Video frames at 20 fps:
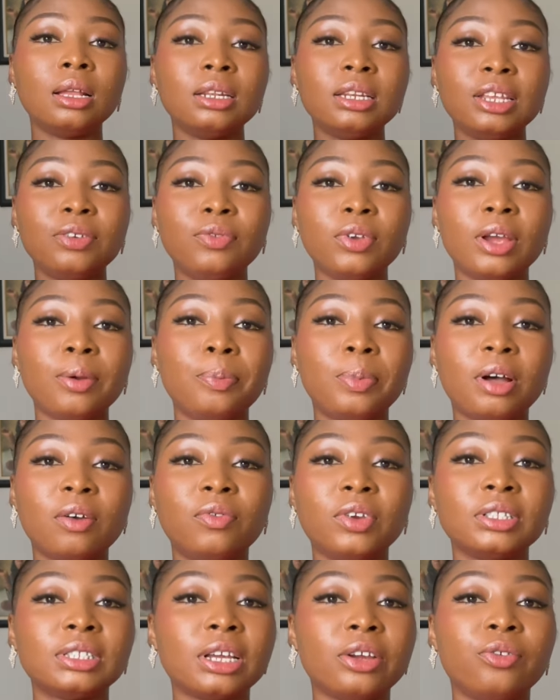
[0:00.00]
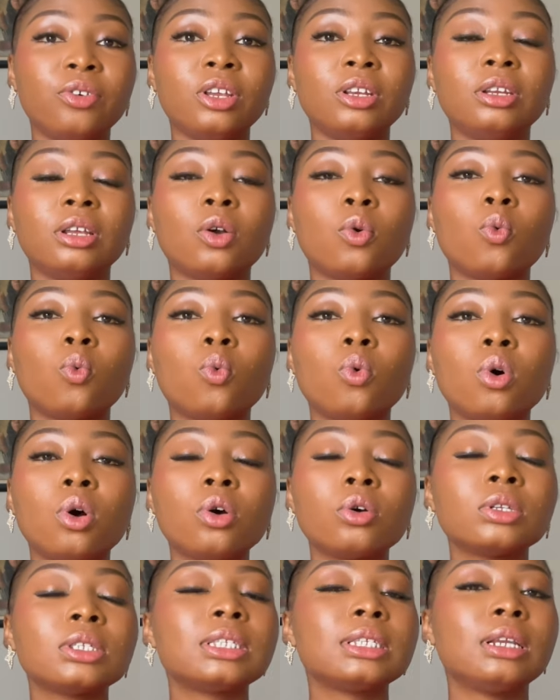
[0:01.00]
Nivea Perfect and Radiant
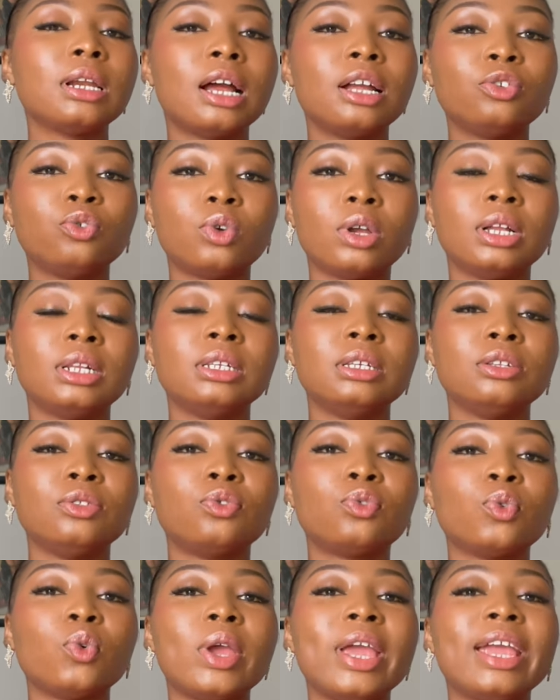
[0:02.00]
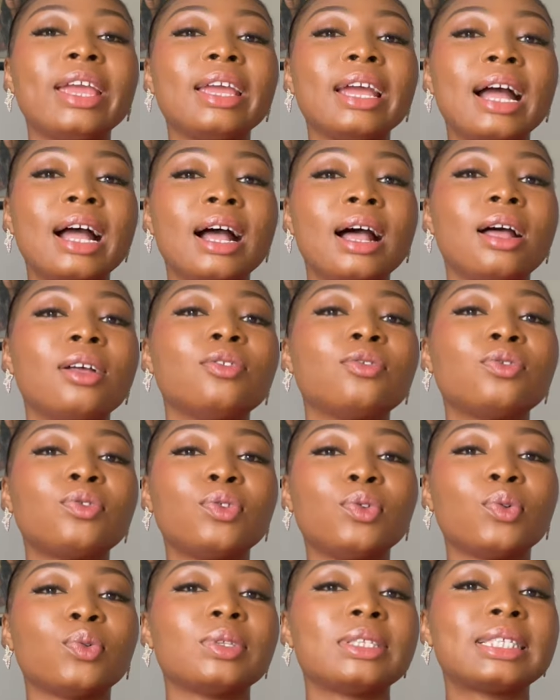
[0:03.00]
works gradually to
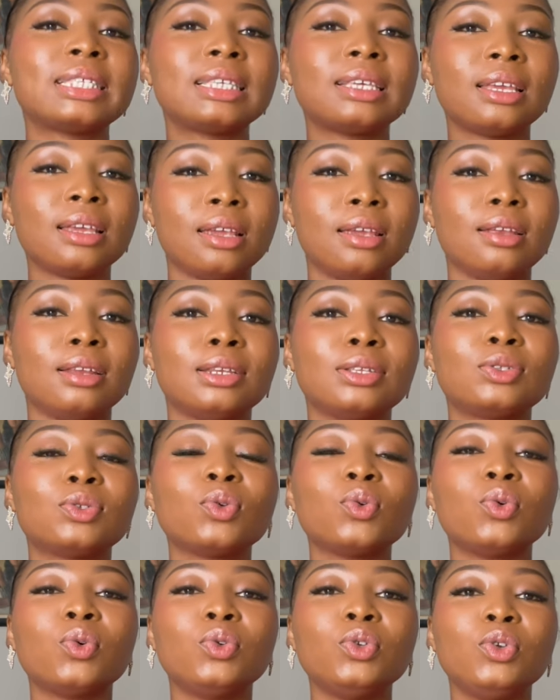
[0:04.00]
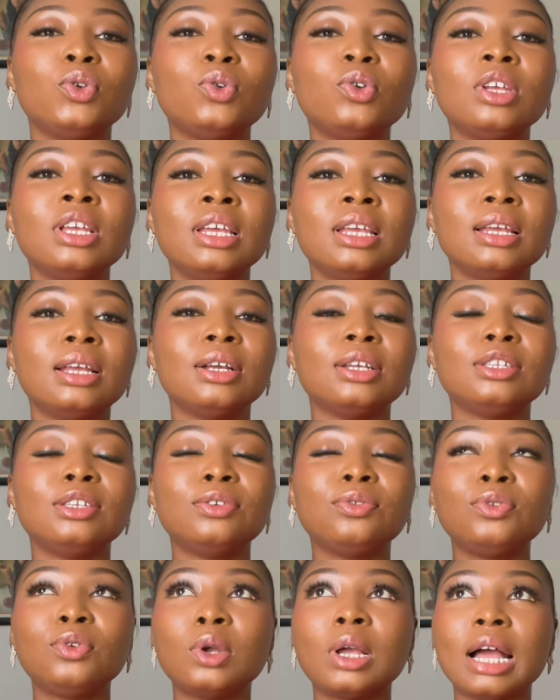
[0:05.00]
enhance your skin. So
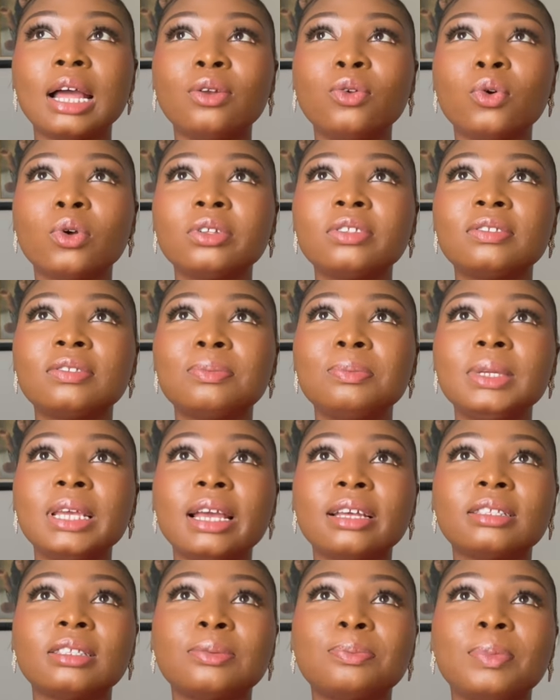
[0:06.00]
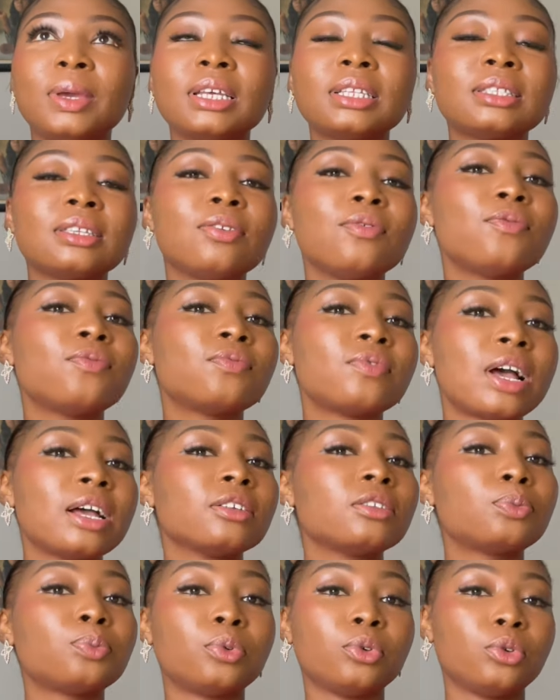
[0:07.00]
if you cannot be expecting
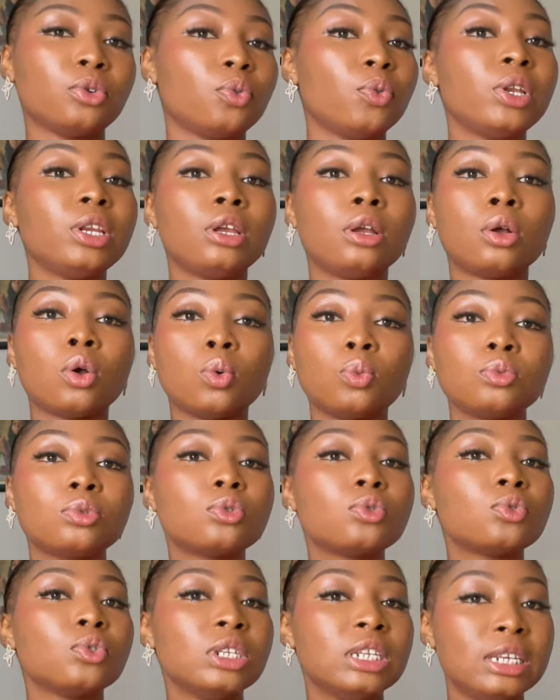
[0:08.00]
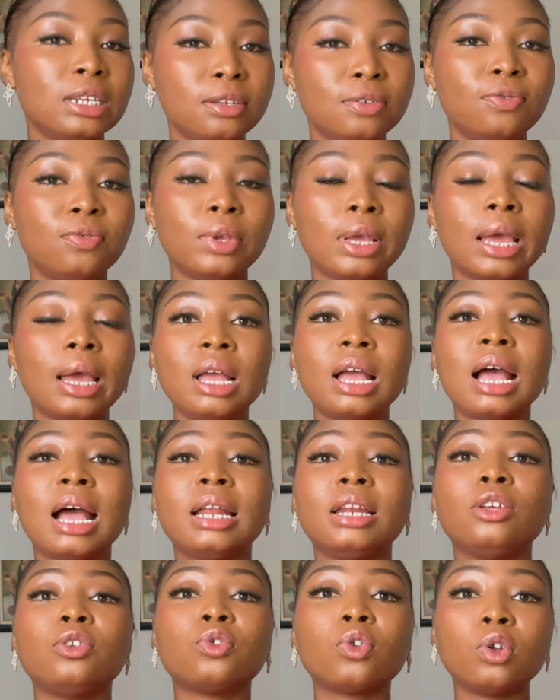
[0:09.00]
fast product when it comes to Nivea,
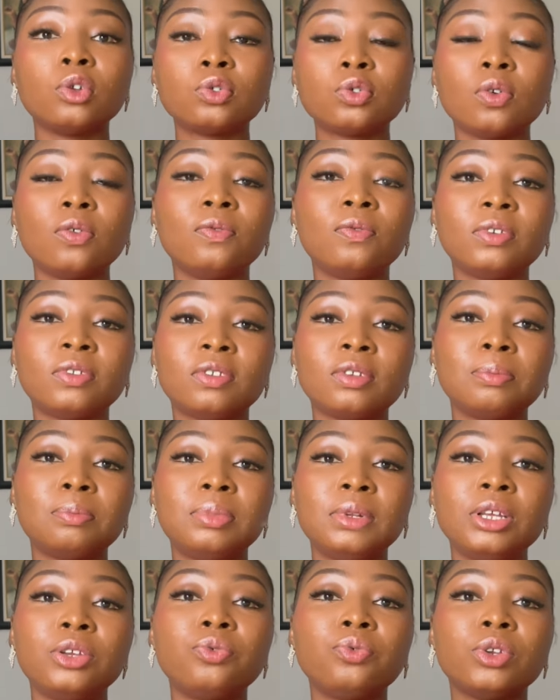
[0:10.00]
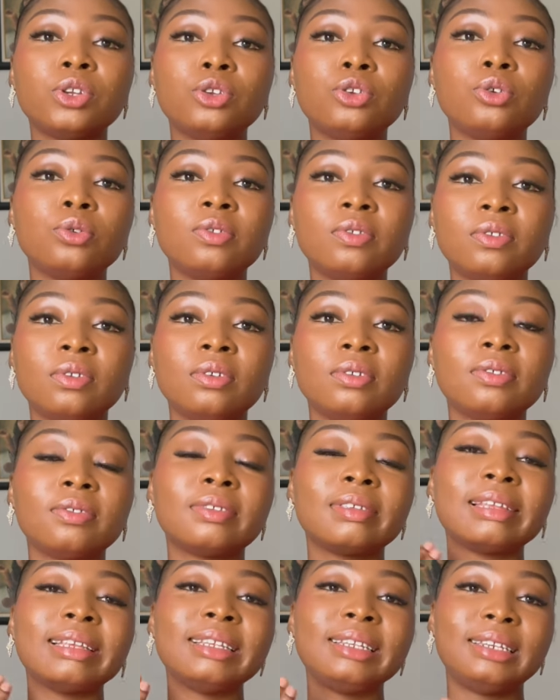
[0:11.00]
and it also visibly
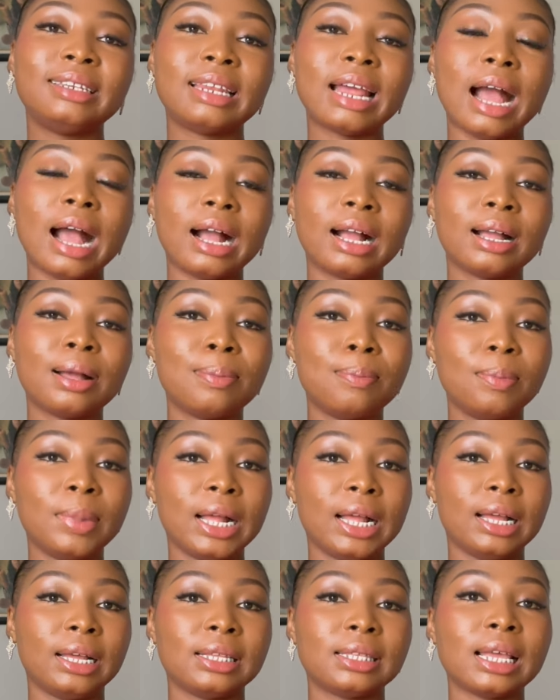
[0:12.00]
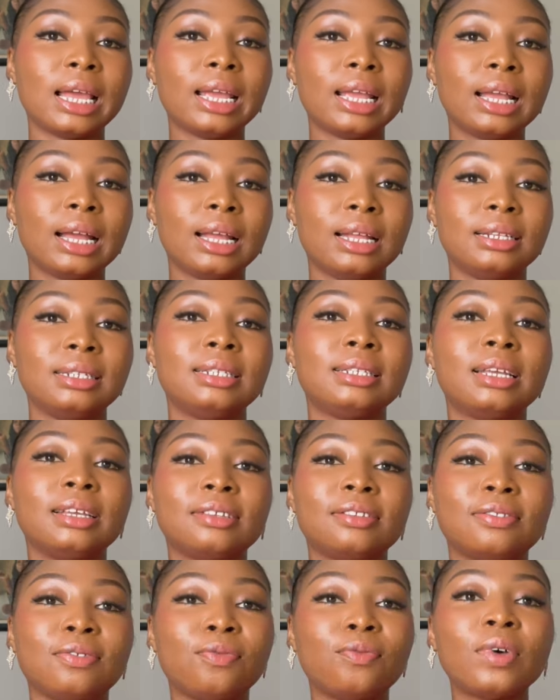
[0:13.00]
reduces dark marks. I can
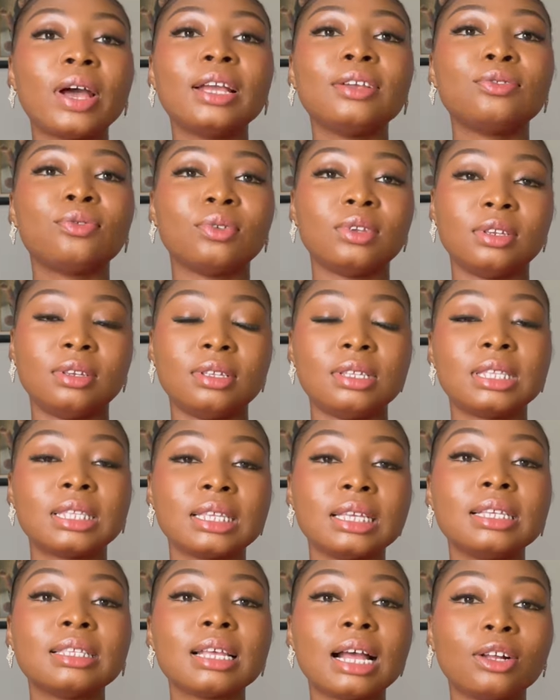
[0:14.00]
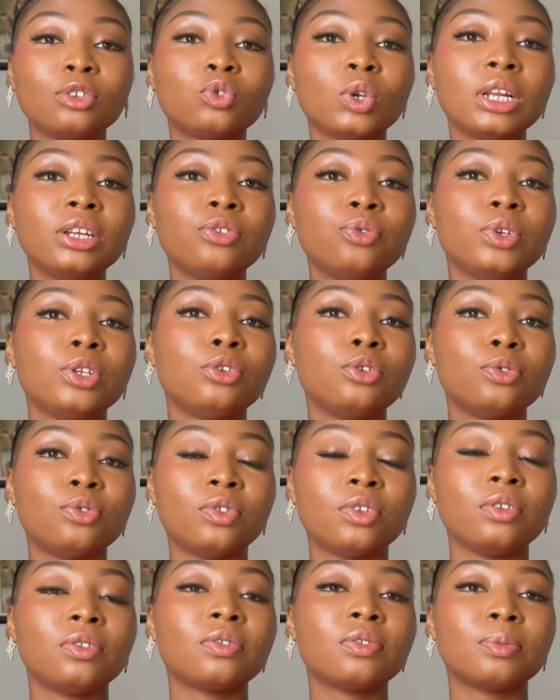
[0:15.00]
testify to this. It actually
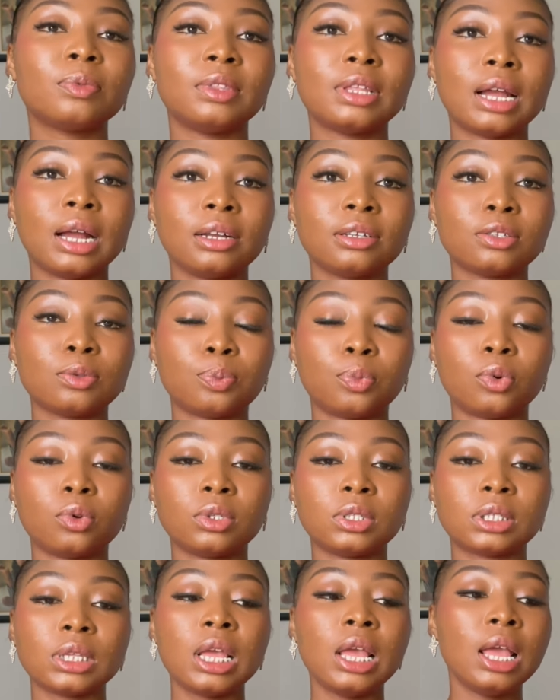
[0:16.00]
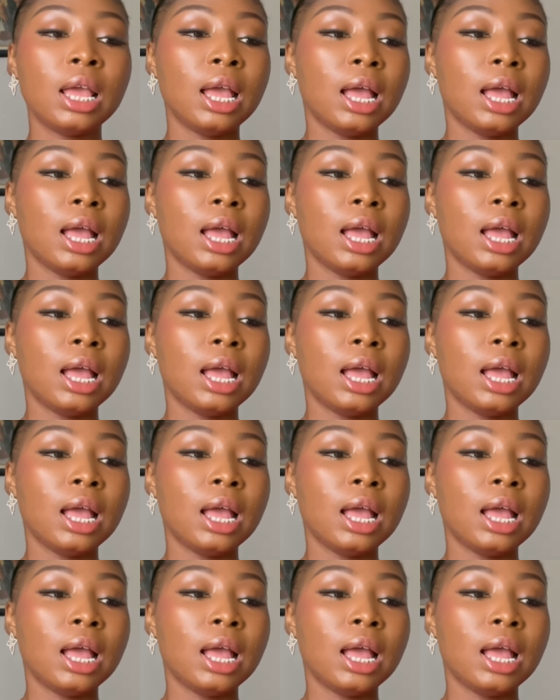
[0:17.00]
reduces dark spots.